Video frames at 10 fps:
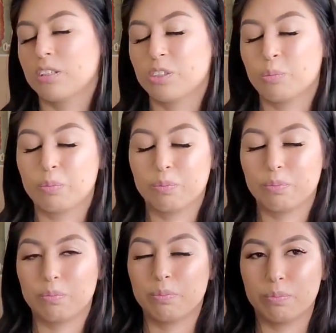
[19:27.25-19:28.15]
To
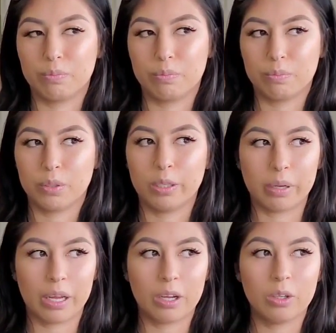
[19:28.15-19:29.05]
pull him
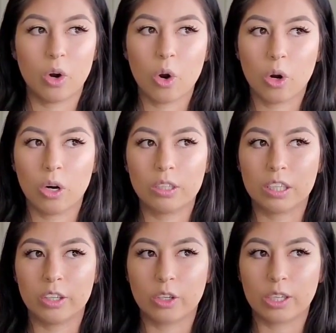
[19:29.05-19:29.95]
out, or the
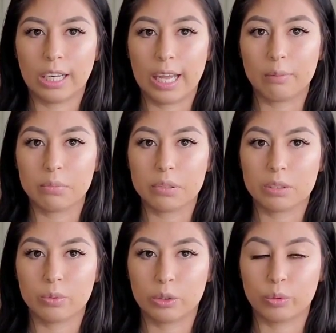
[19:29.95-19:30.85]
little
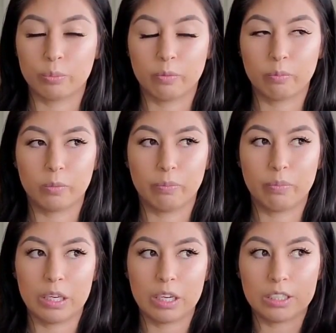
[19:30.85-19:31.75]
clamps, which would
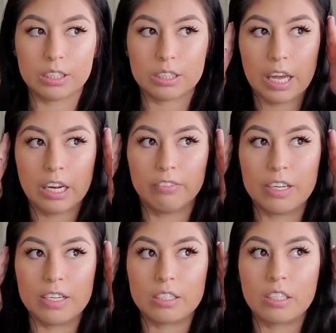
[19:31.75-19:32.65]
be on the side of
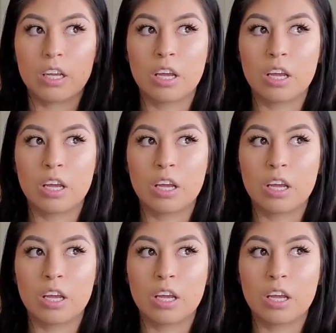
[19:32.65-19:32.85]
his